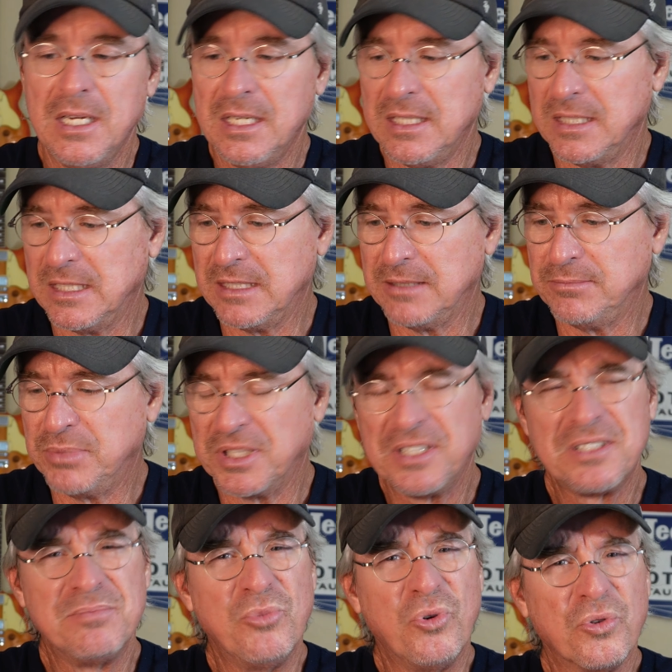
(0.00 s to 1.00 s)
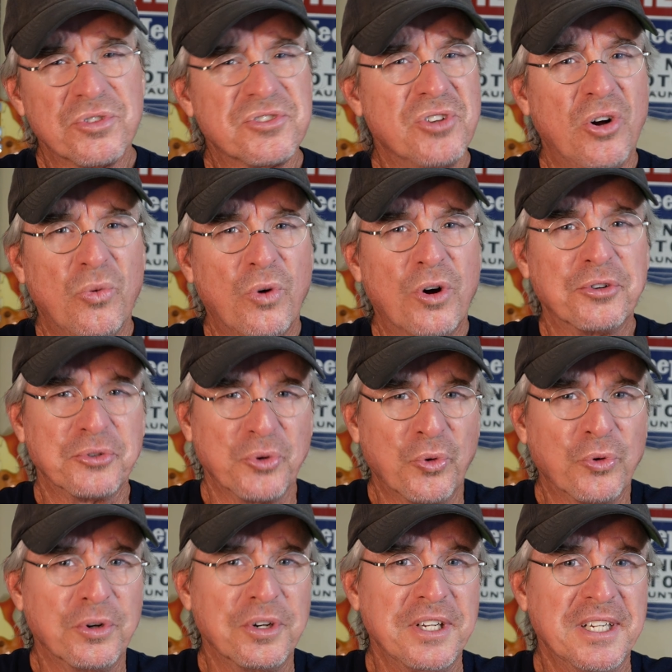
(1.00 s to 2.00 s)
Uh, but it's more saltwater
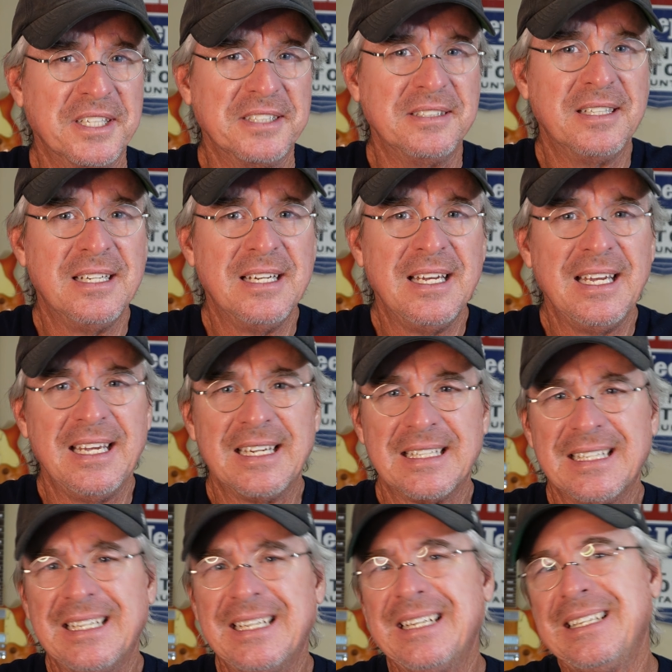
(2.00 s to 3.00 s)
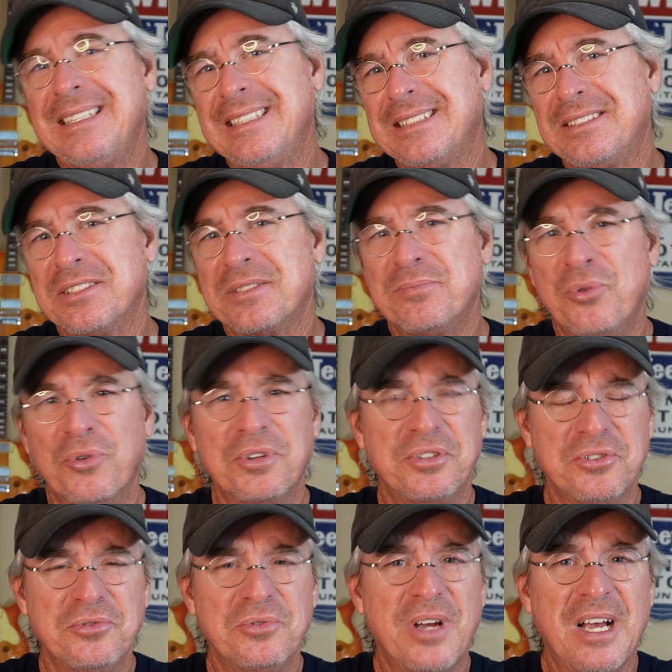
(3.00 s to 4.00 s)
oriented. And I, at this point,
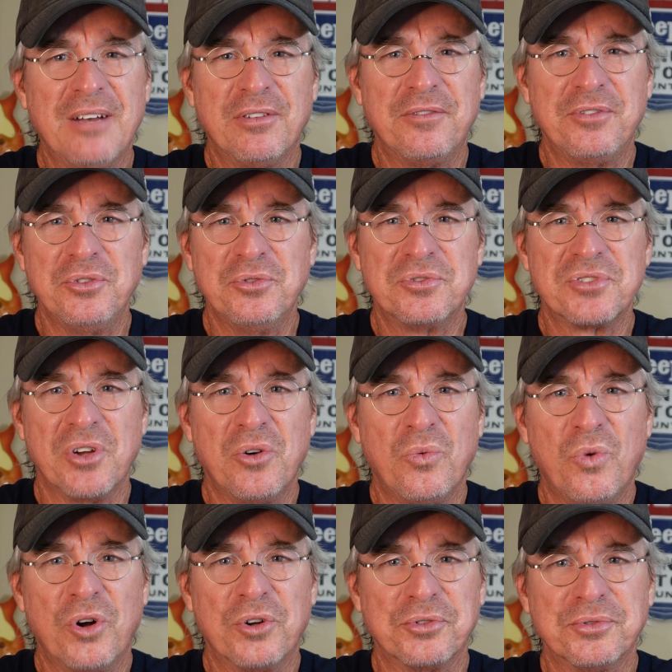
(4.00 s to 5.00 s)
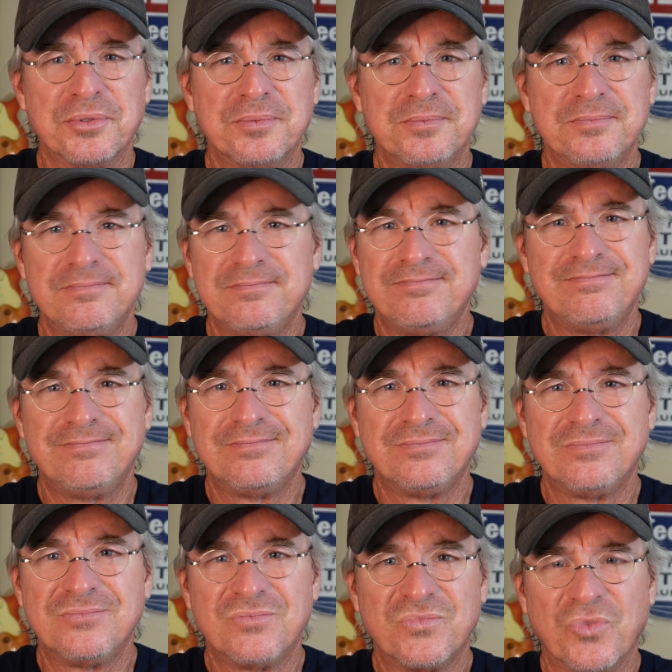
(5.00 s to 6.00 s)
do have a few saltwater
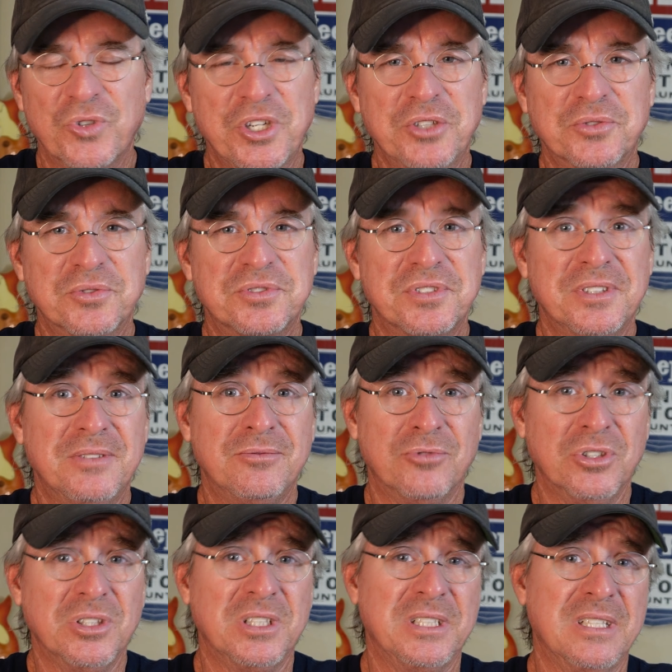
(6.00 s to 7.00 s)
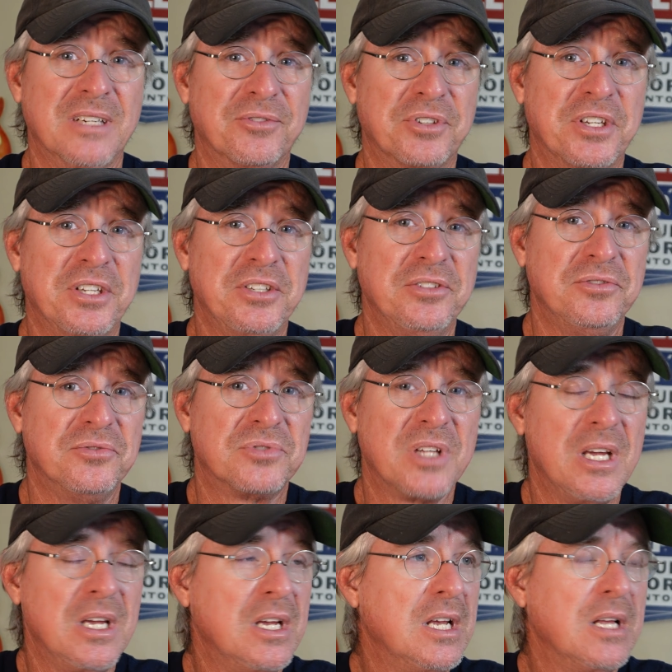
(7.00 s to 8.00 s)
reels that really never get used,
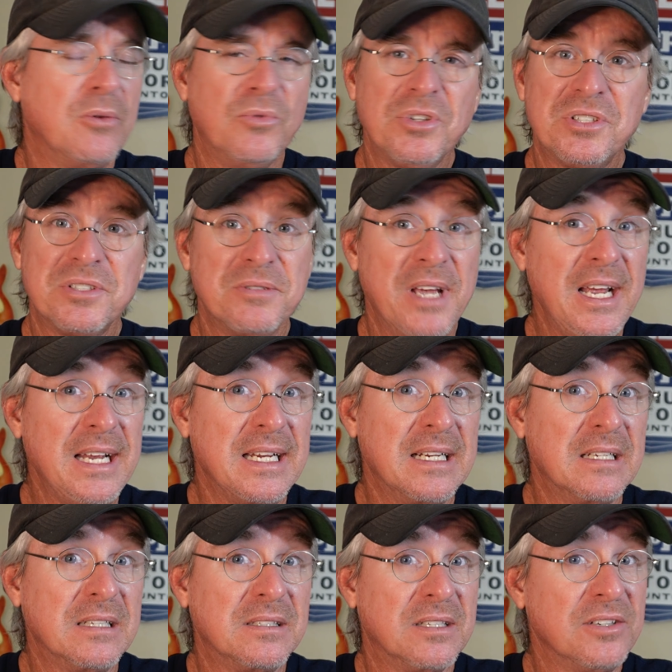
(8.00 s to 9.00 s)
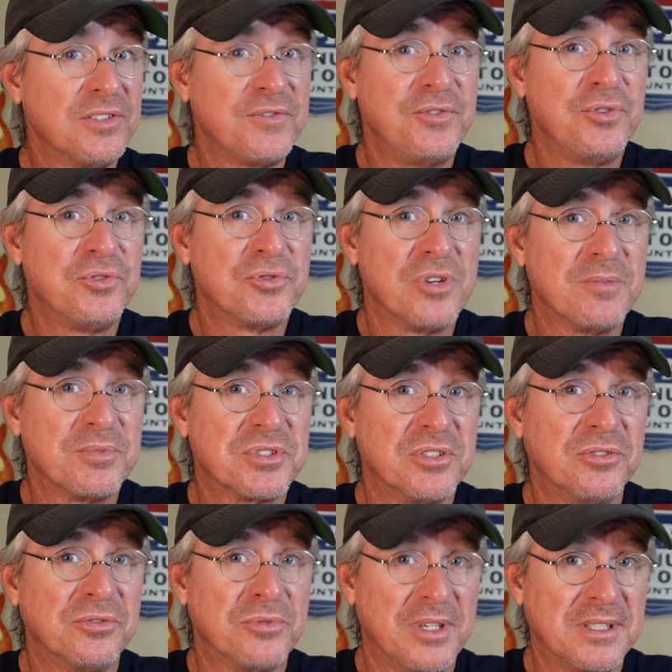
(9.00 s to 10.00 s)
which, hey, there's future
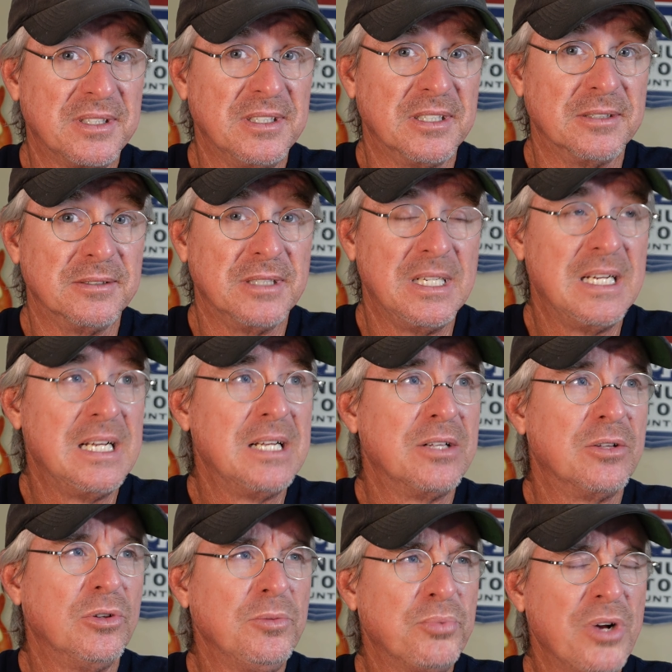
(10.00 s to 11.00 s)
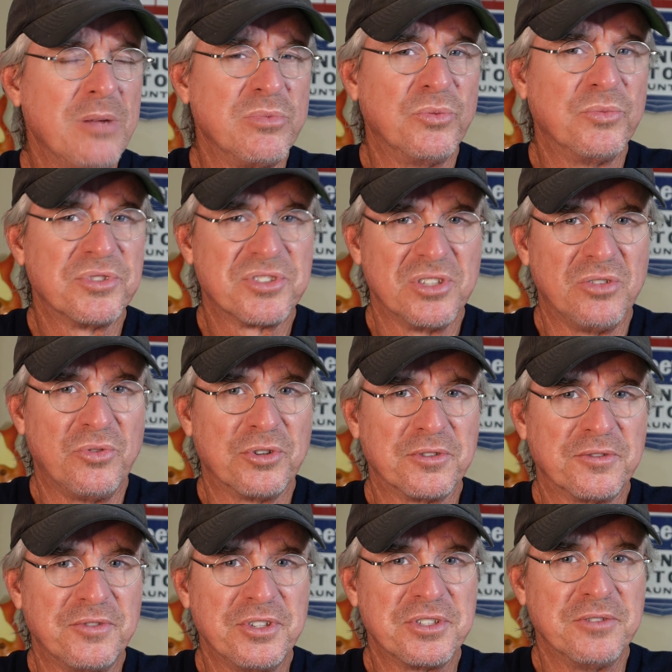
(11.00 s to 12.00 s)
episode right there. The only problem with saltwater
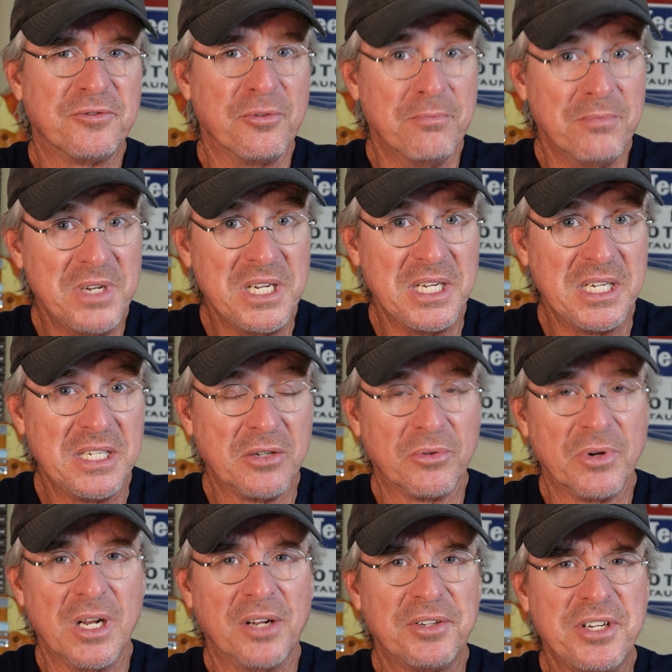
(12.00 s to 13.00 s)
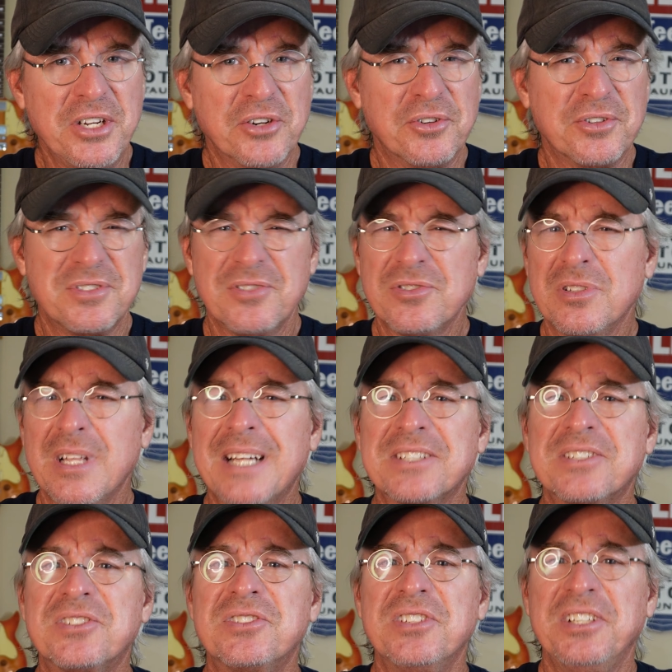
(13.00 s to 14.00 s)
fishing for me around here is there's a lot
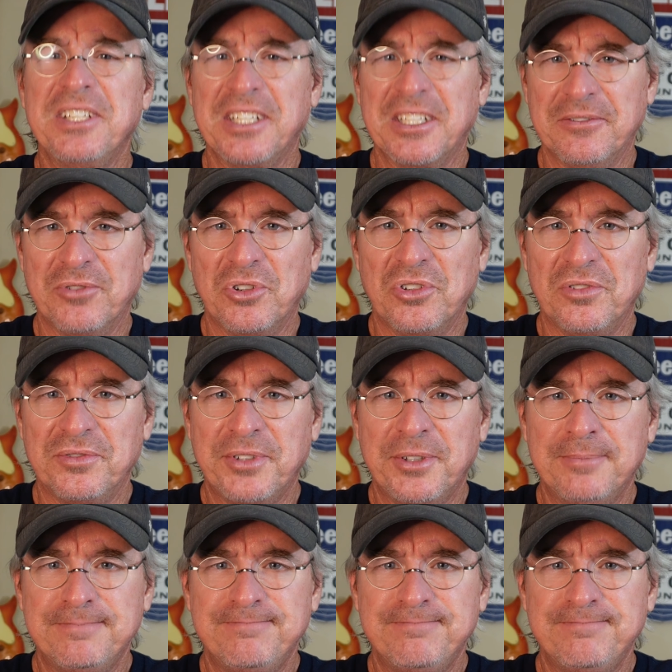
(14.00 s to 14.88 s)
of sitting involved.